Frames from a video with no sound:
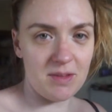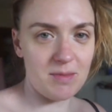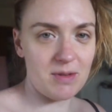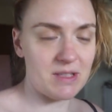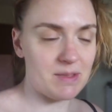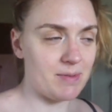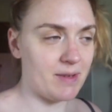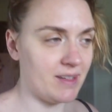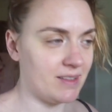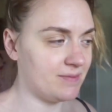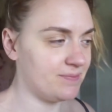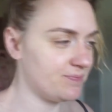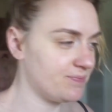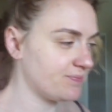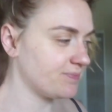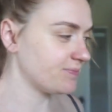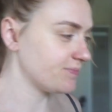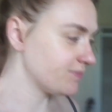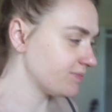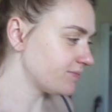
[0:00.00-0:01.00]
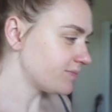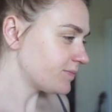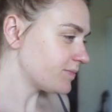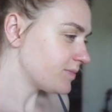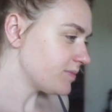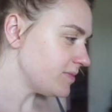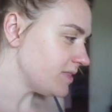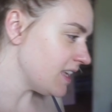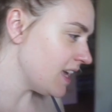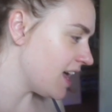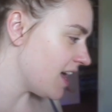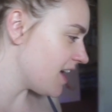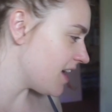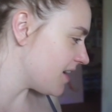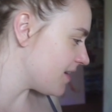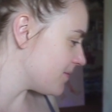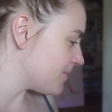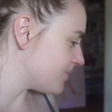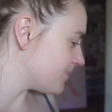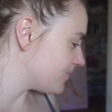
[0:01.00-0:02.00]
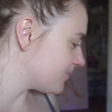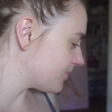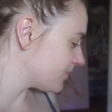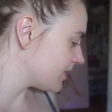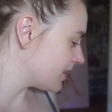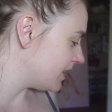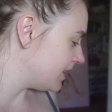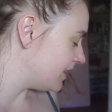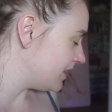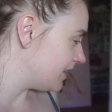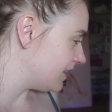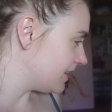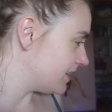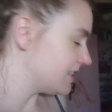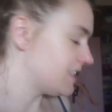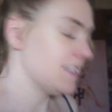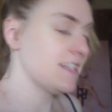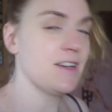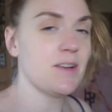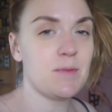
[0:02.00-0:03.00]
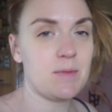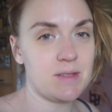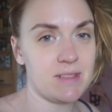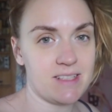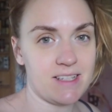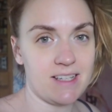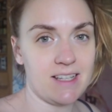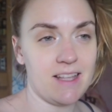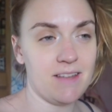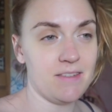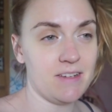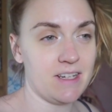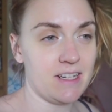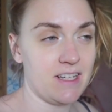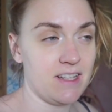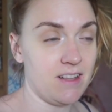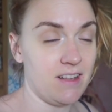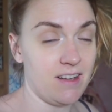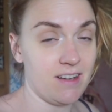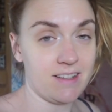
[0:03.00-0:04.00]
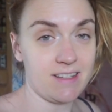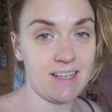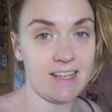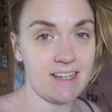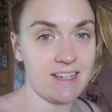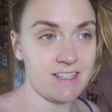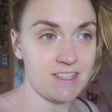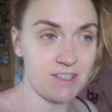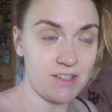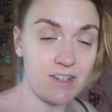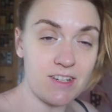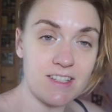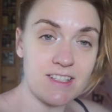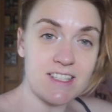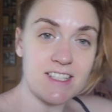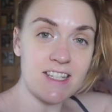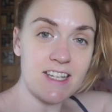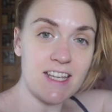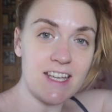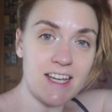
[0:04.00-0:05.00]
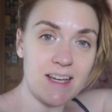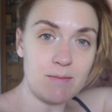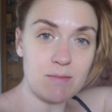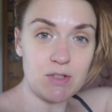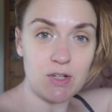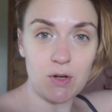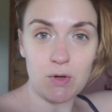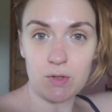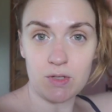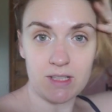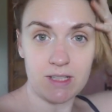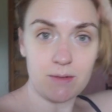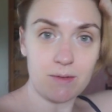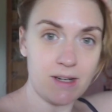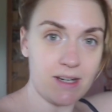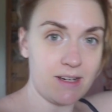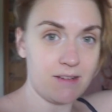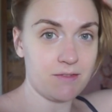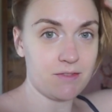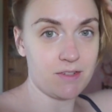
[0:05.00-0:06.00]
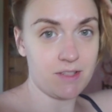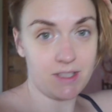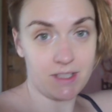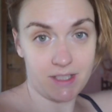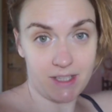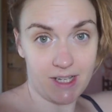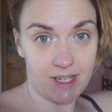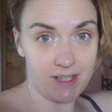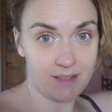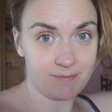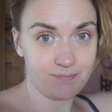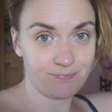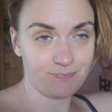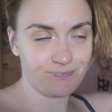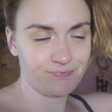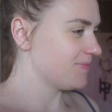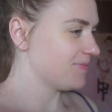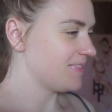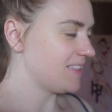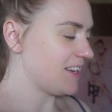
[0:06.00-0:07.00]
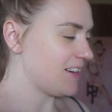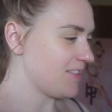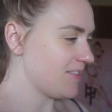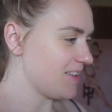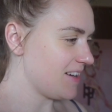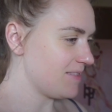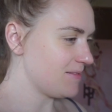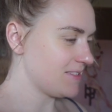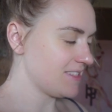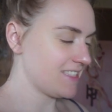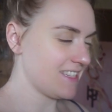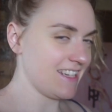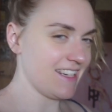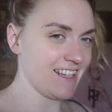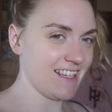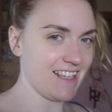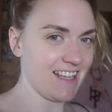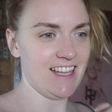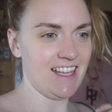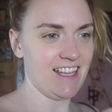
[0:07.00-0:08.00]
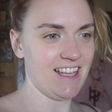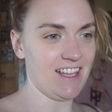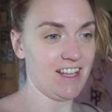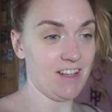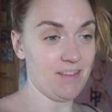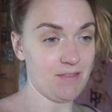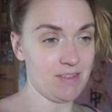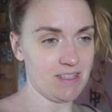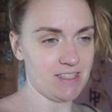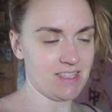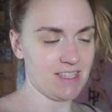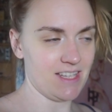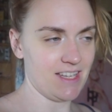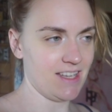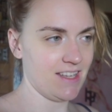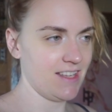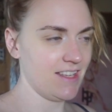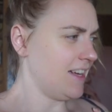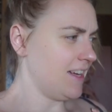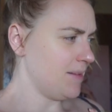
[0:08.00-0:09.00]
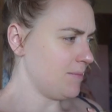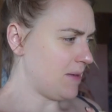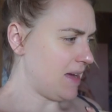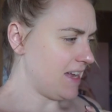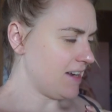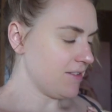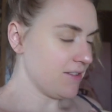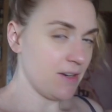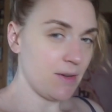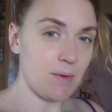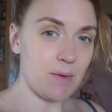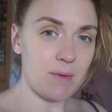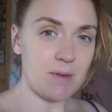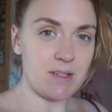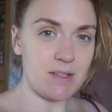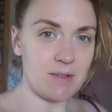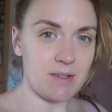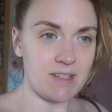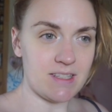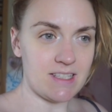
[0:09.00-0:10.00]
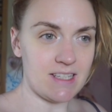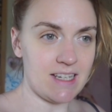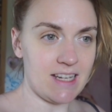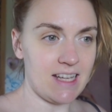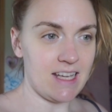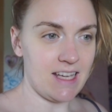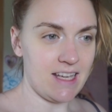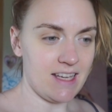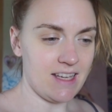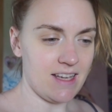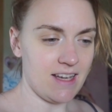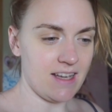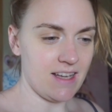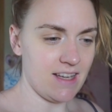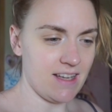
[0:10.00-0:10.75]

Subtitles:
the most part. It's like almost 11 o'clock, and as you can see, I'm totally ready for the day. No, I'm just kidding, obviously. I don't know what we're doing today.